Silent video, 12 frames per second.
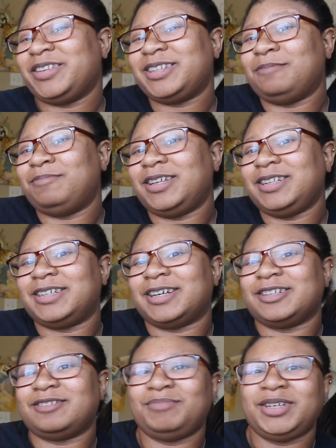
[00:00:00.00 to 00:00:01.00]
something
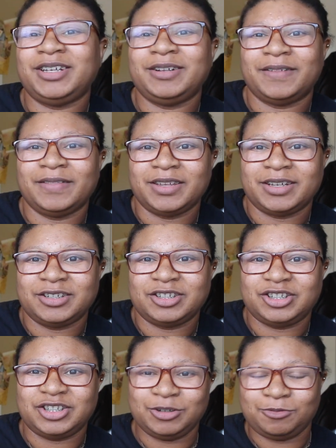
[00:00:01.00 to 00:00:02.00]
tells me
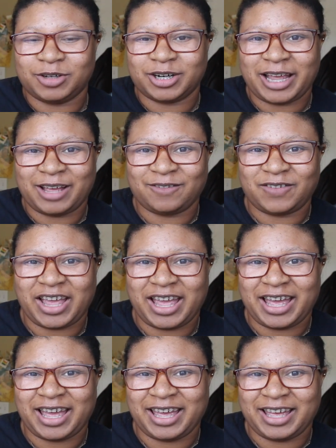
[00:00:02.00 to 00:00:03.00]
she wouldn't have
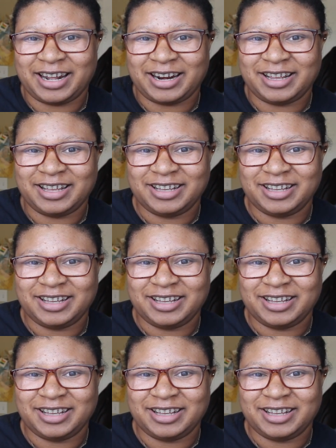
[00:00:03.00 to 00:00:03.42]
had